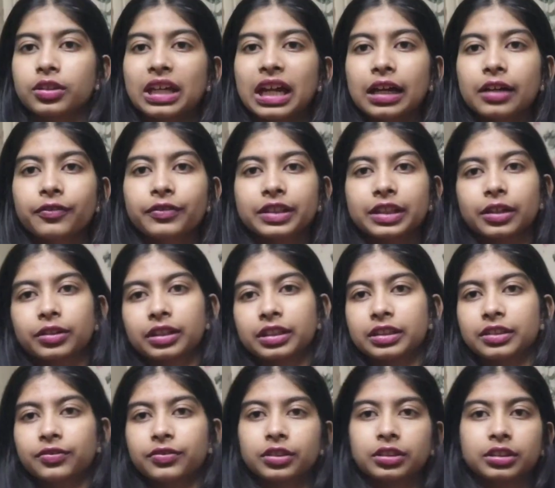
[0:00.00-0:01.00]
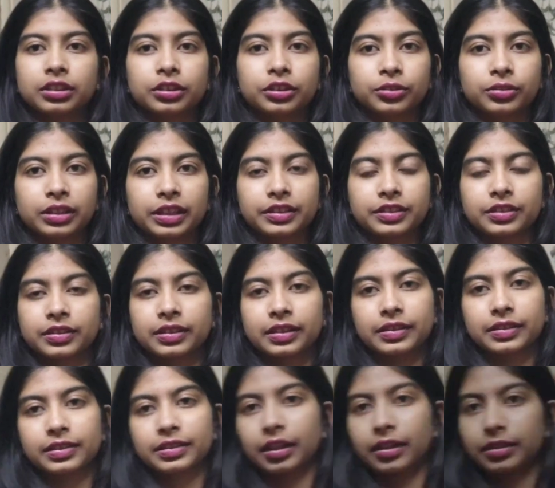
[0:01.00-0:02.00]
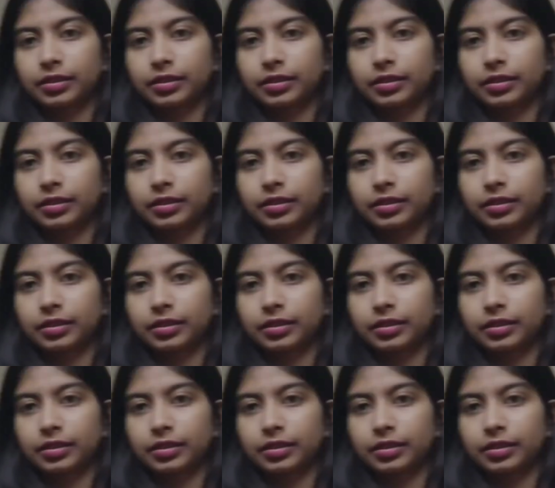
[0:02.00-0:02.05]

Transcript: So yeah, without any further ado, let's just get